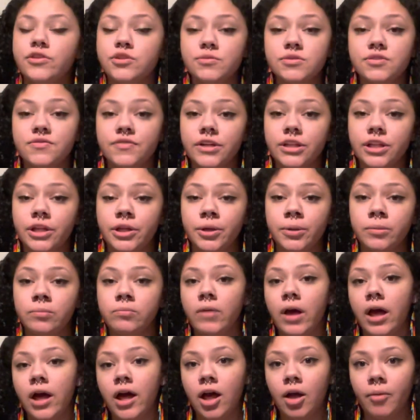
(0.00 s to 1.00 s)
one's fairly new.
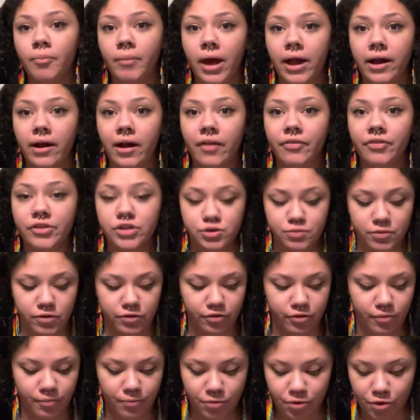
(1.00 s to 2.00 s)
I got this one
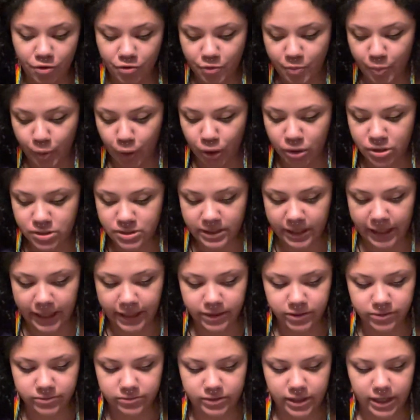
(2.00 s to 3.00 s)
from Thrift Books, like
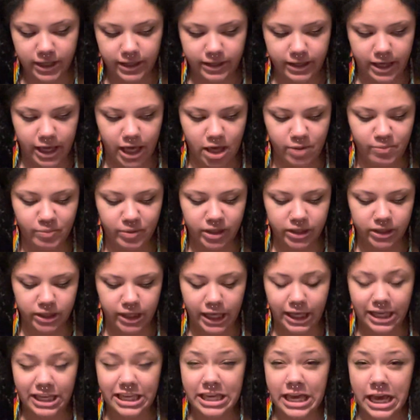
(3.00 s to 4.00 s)
it came in
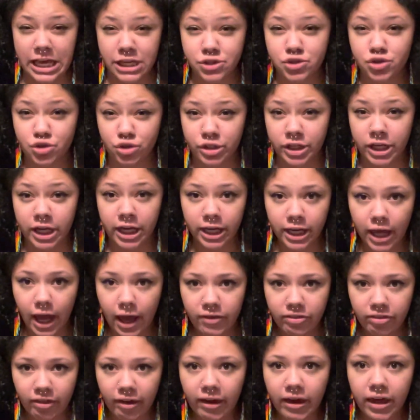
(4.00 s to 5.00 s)
like yesterday, I
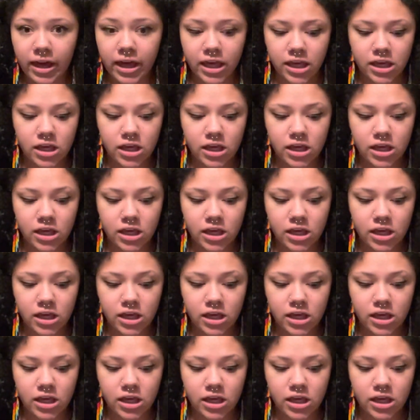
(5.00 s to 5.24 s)
think.